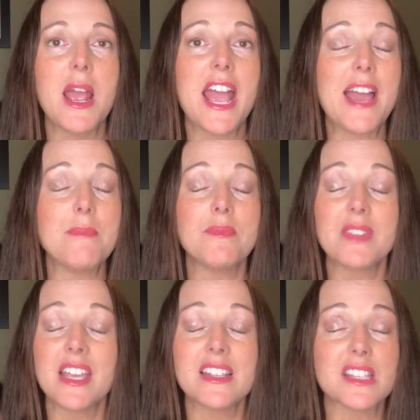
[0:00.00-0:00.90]
And
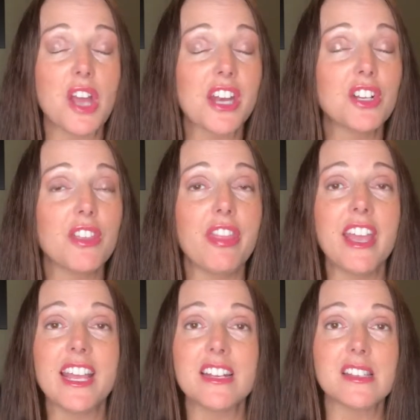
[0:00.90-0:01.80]
it's not a good
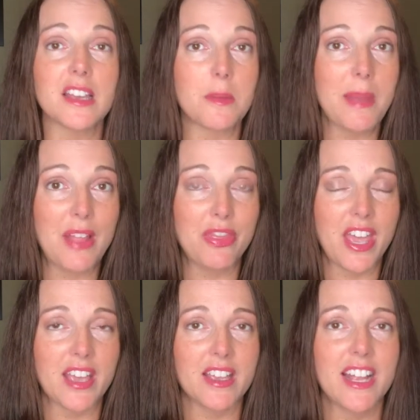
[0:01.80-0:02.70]
thing and it's not a bad thing.